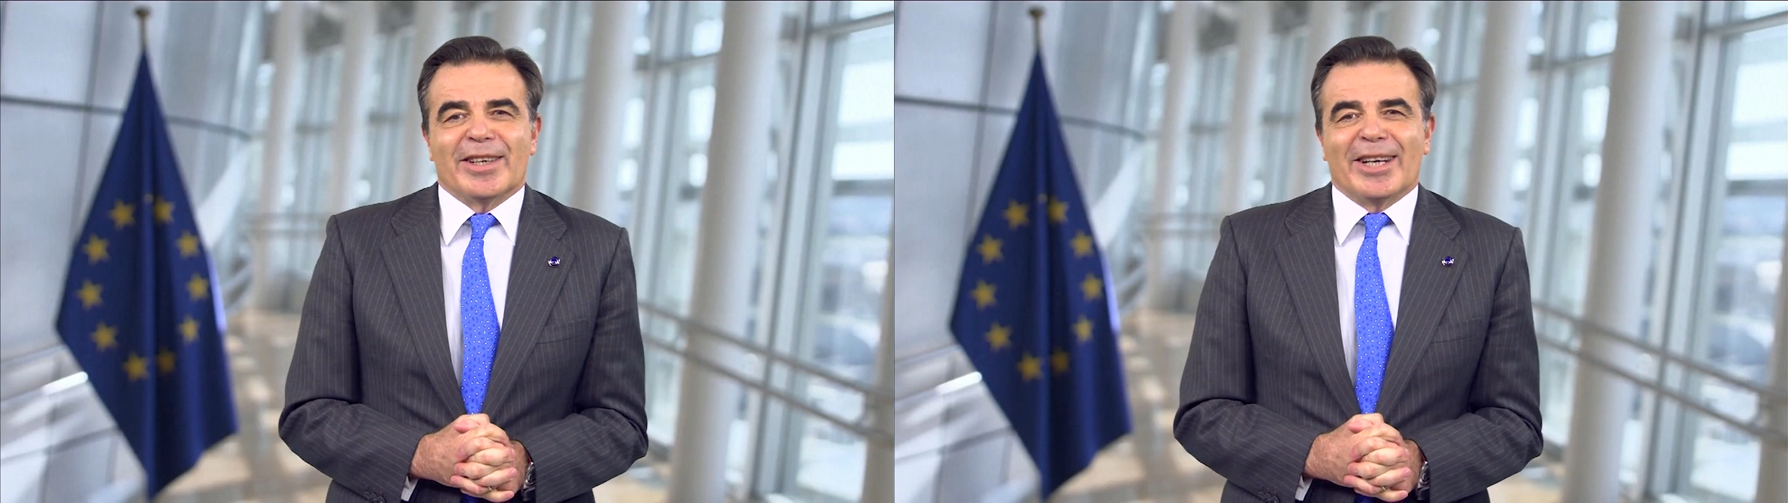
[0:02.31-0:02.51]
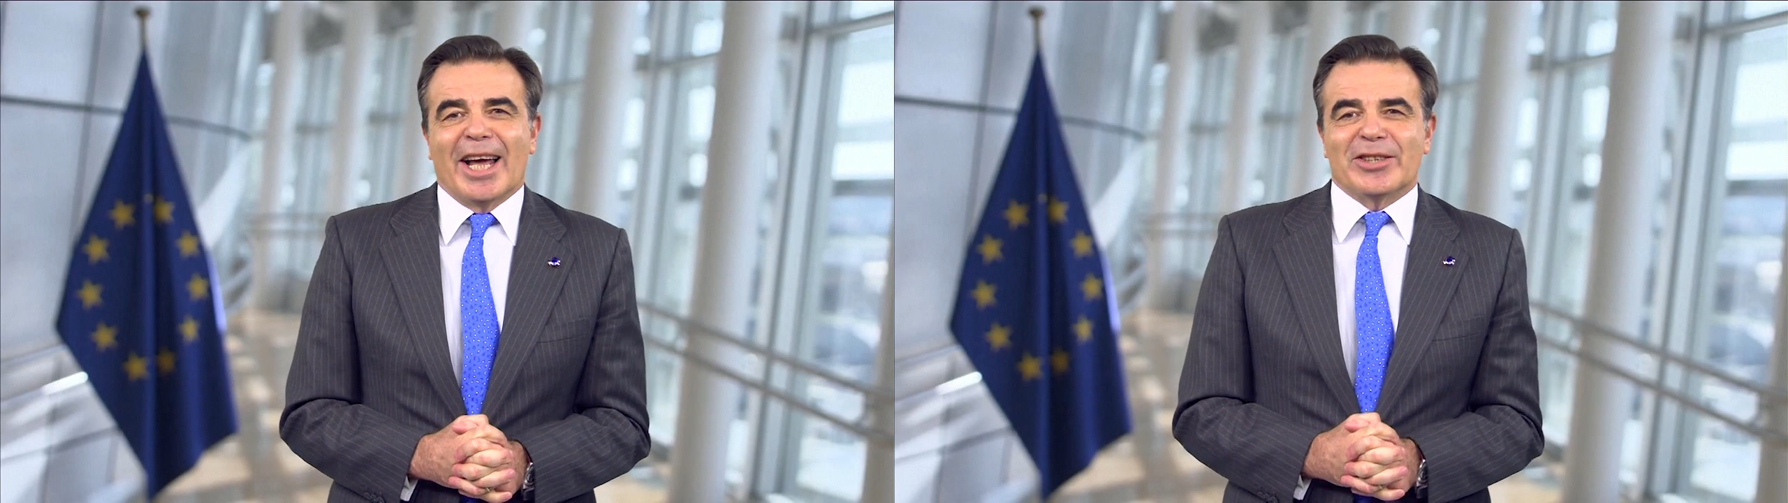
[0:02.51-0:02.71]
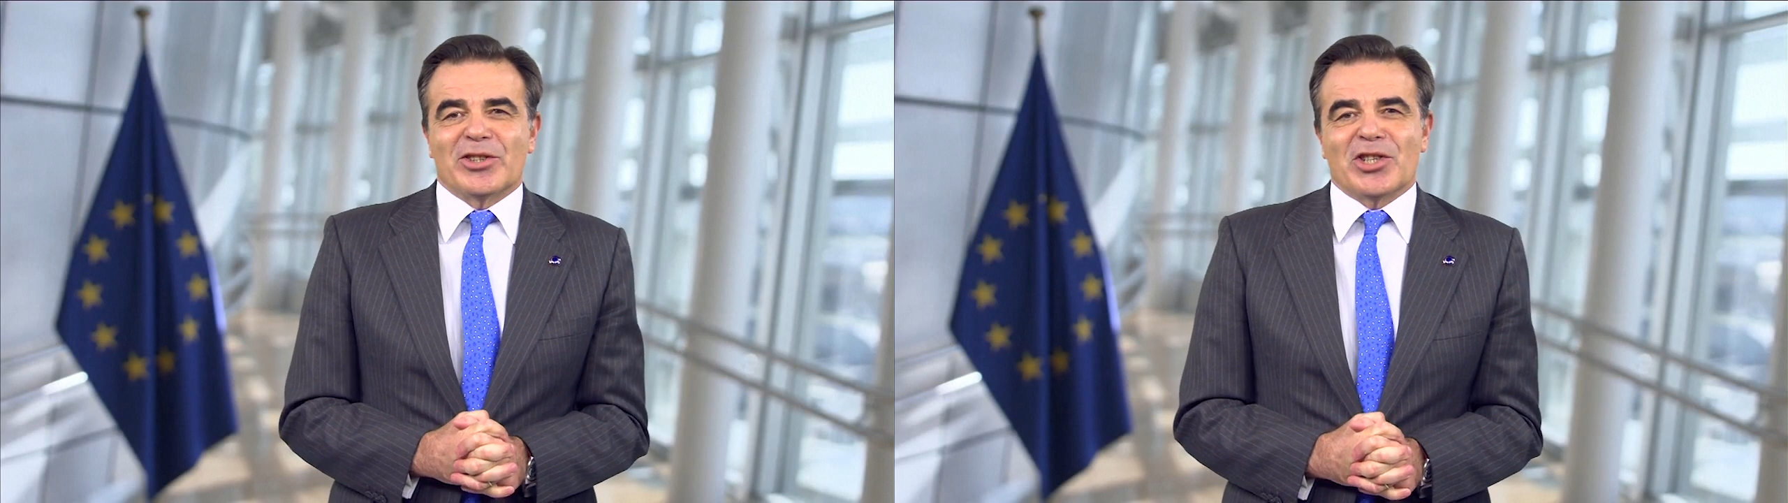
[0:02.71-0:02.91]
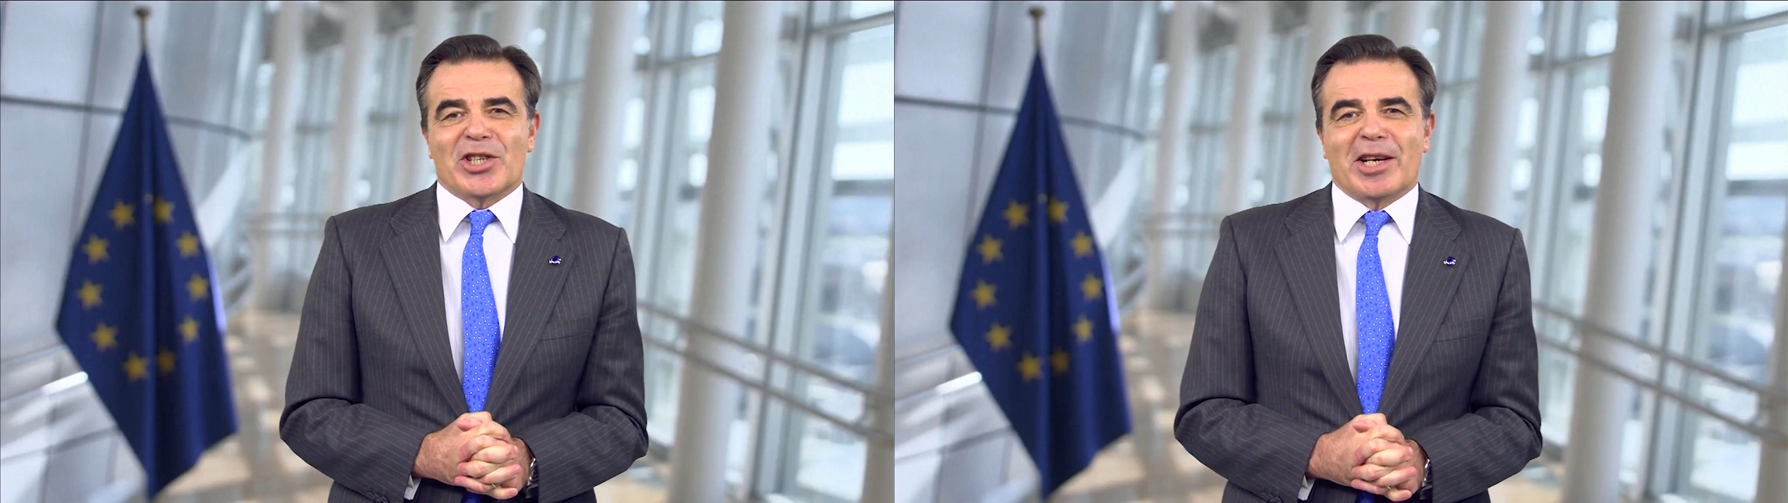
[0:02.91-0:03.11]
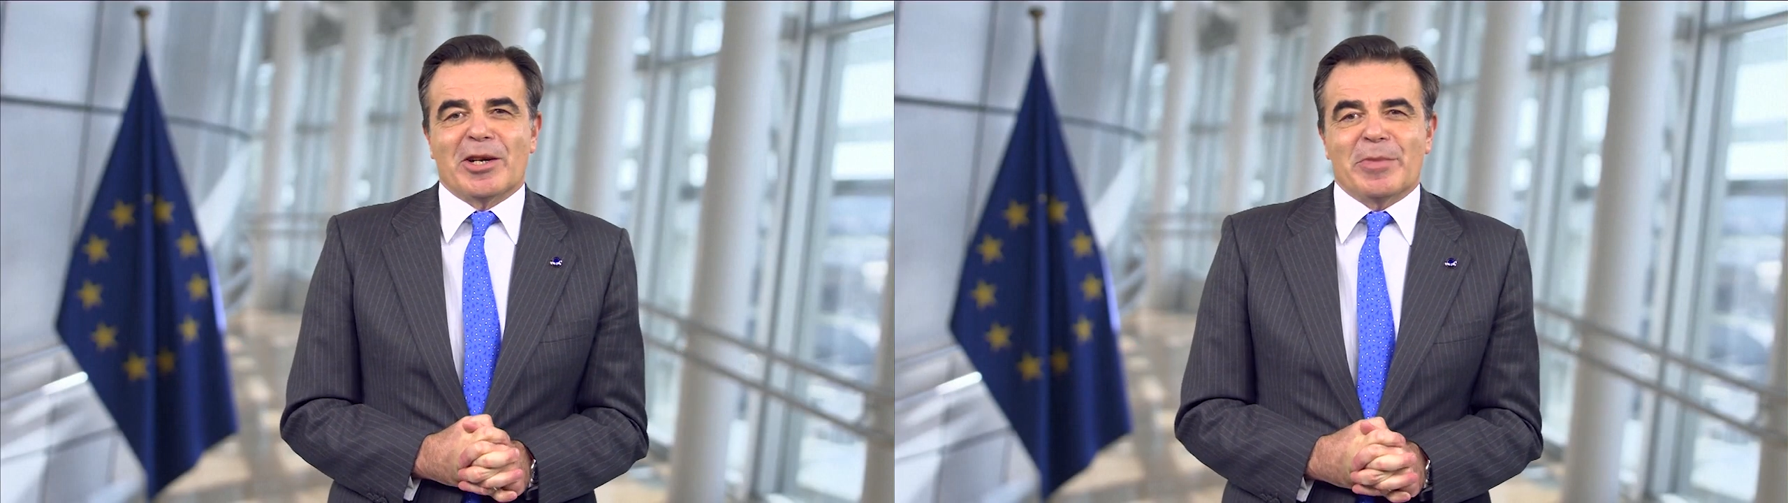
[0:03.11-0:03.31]
ladies and
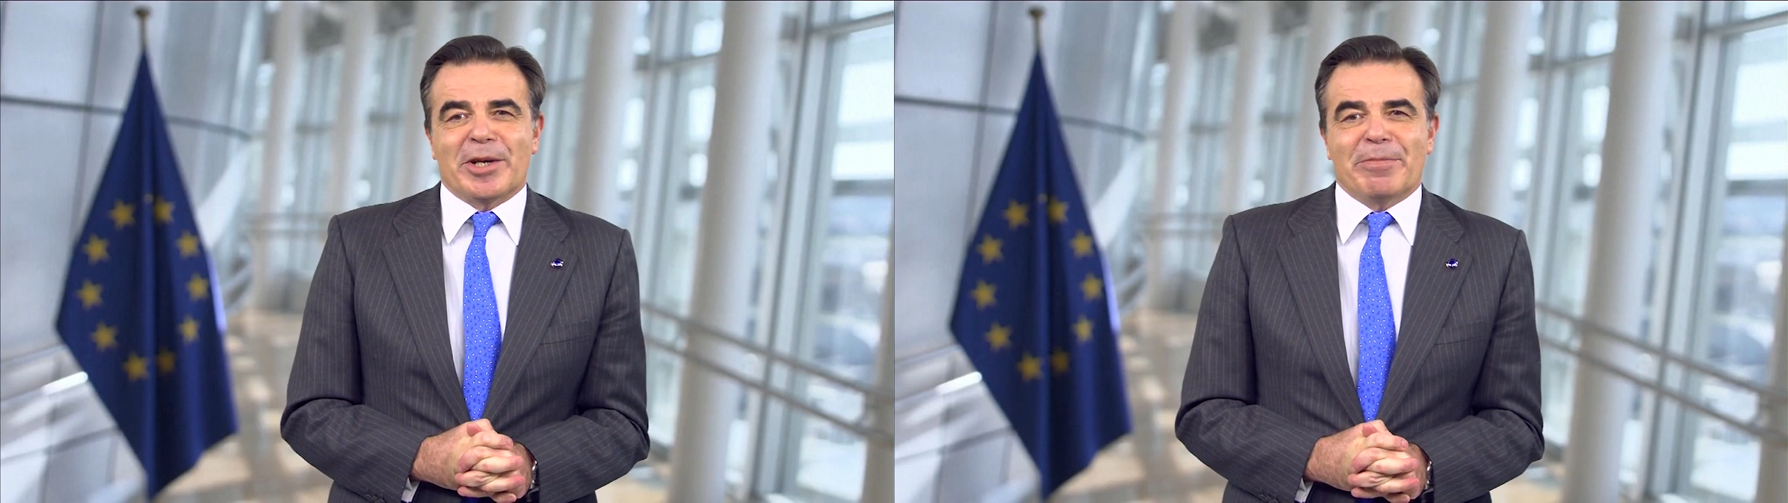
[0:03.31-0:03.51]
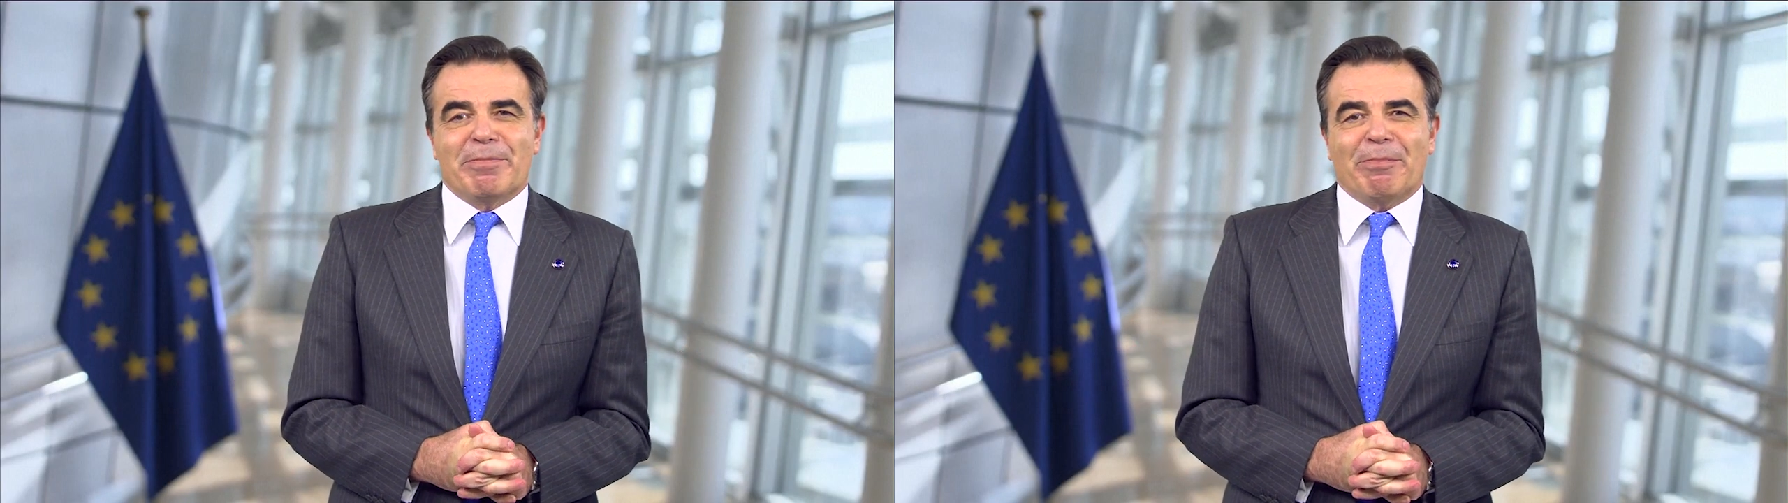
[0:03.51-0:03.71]
gentlemen,